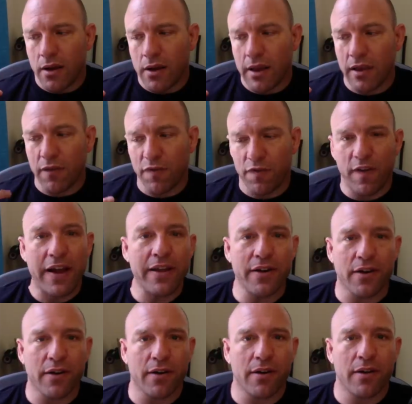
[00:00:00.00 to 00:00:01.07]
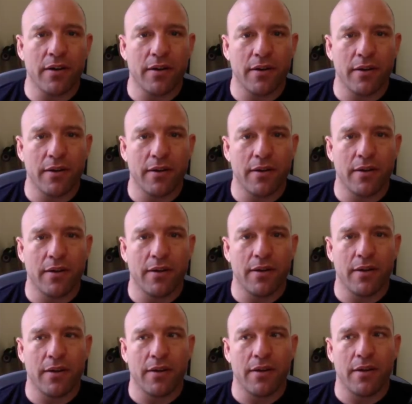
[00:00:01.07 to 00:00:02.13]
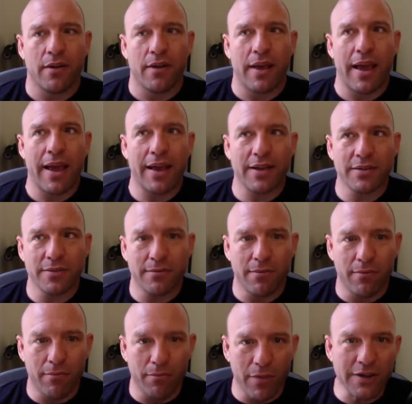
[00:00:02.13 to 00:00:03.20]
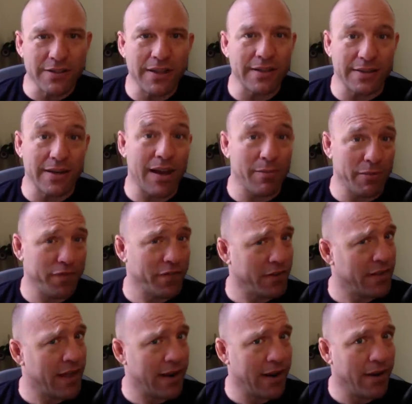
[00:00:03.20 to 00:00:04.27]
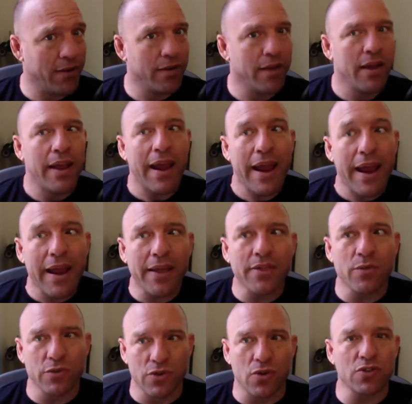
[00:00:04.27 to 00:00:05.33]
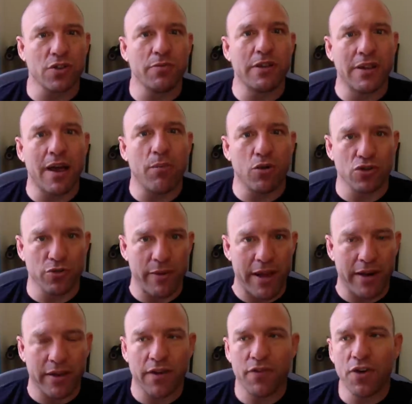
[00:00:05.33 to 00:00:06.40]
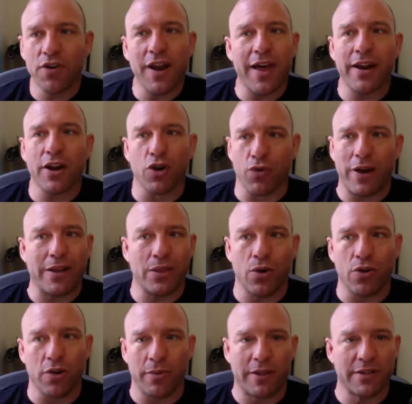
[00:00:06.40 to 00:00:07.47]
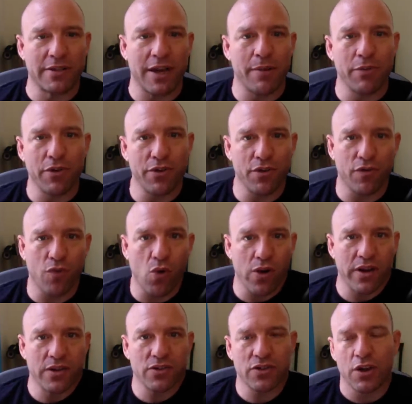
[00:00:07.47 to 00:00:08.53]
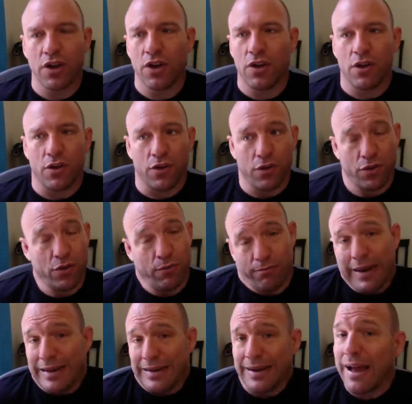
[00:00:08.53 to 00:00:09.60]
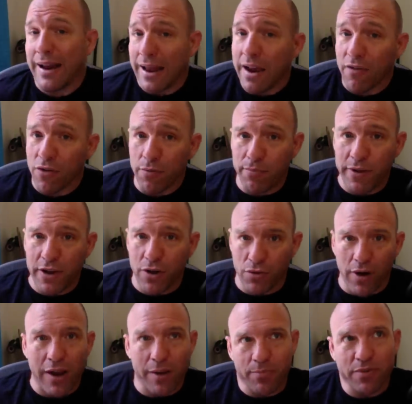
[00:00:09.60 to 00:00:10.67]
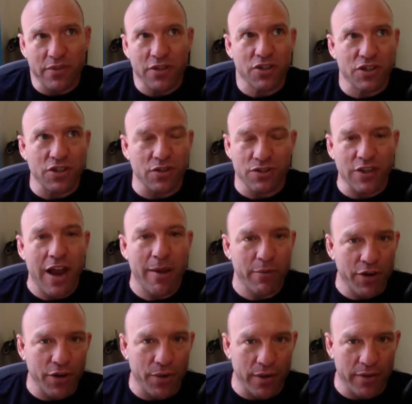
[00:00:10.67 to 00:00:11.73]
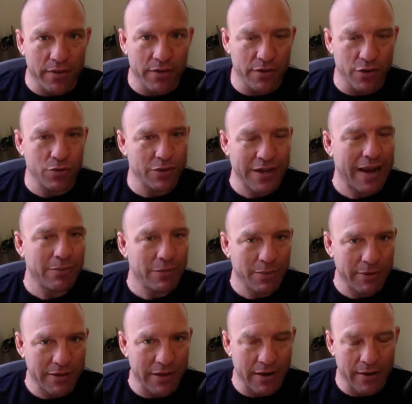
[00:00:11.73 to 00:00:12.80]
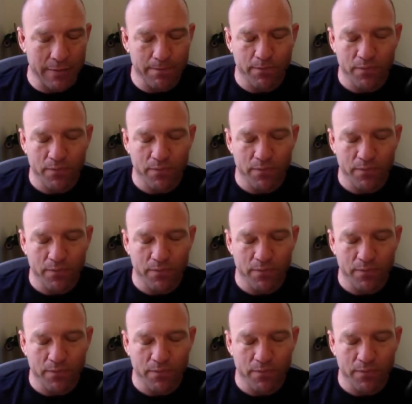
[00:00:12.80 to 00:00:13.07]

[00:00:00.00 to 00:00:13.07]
A fighter has much less time to figure that out, and the results can be a lot more dramatic. If you're not a great lawyer by the time you're in your 40s, you might not ever be great, but there's still time to do it. There's no time limit there.